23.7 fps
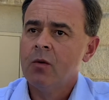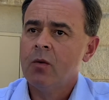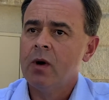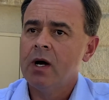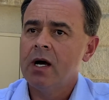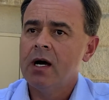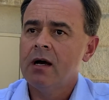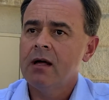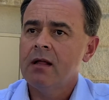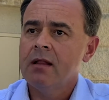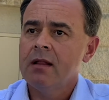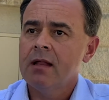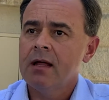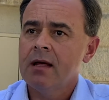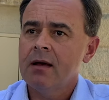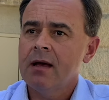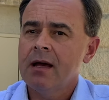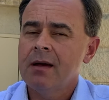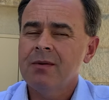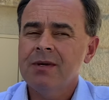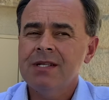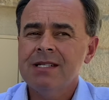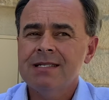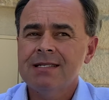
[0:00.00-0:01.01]
Well,
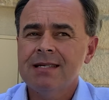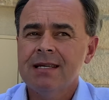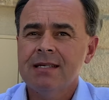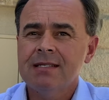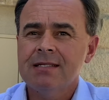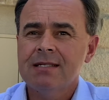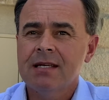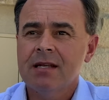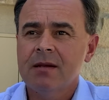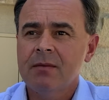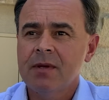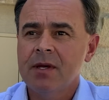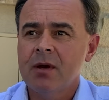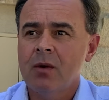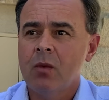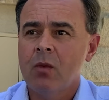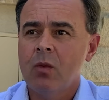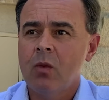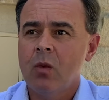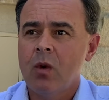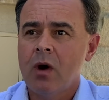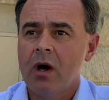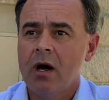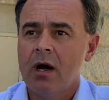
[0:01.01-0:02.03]
I wouldn't say it's going to be a
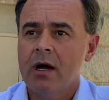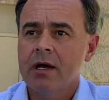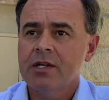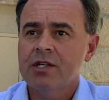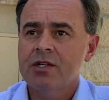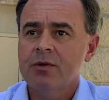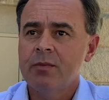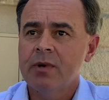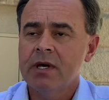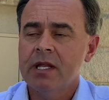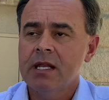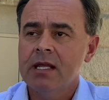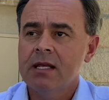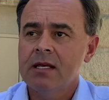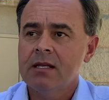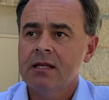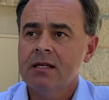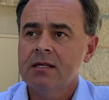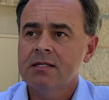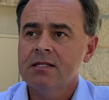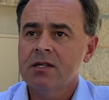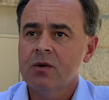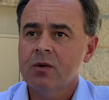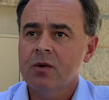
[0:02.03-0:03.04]
wash, but it
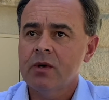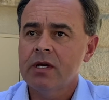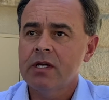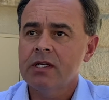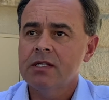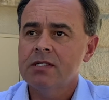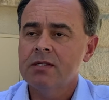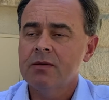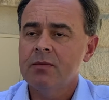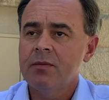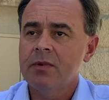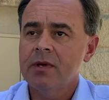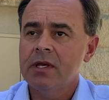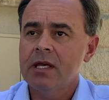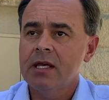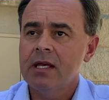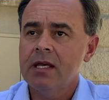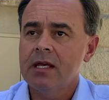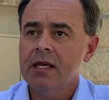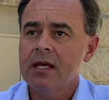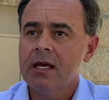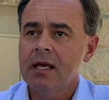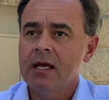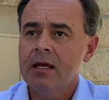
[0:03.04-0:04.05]
is going to
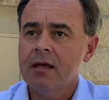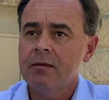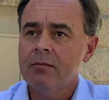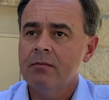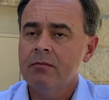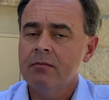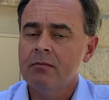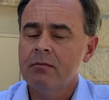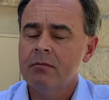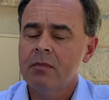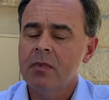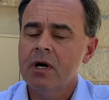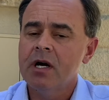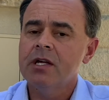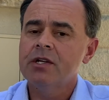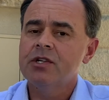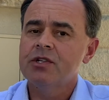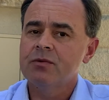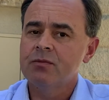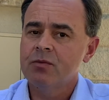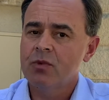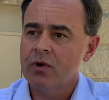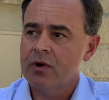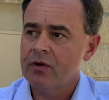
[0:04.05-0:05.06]
be a
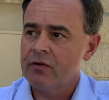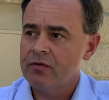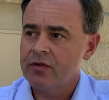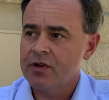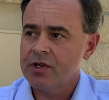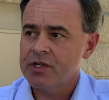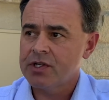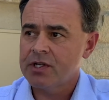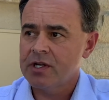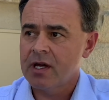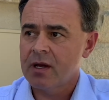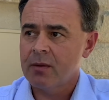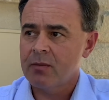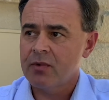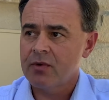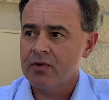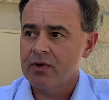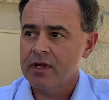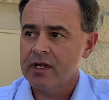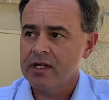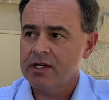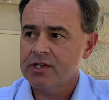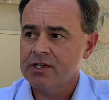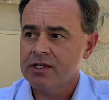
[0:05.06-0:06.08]
much more efficient
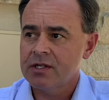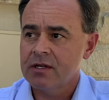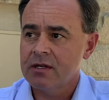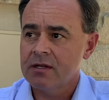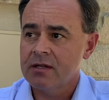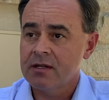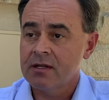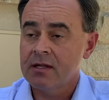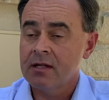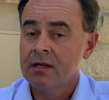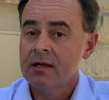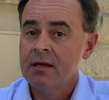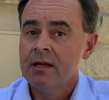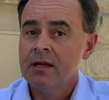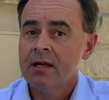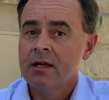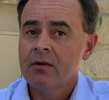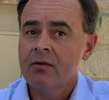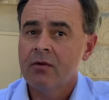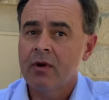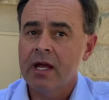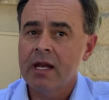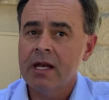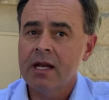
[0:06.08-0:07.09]
operation.
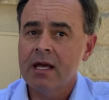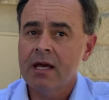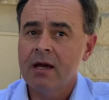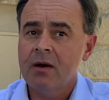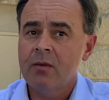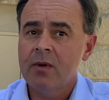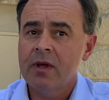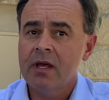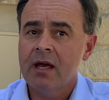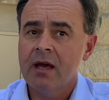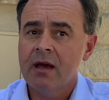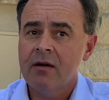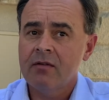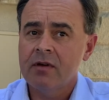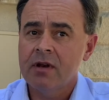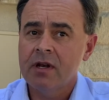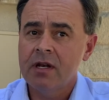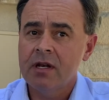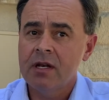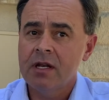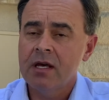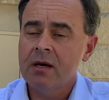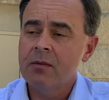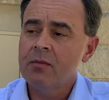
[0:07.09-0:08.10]
Right now we have a
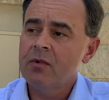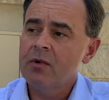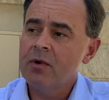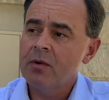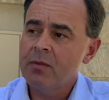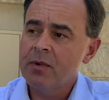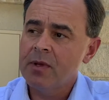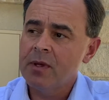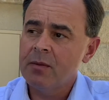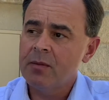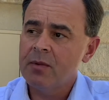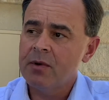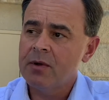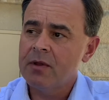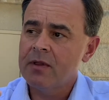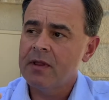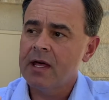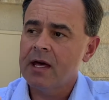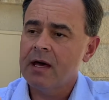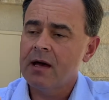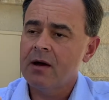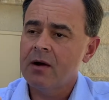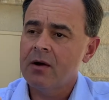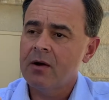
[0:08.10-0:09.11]
number of people
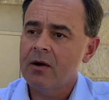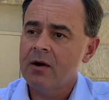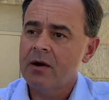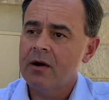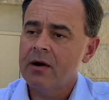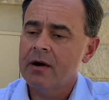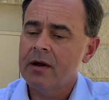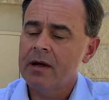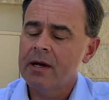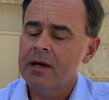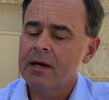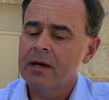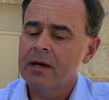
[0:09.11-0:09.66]
that are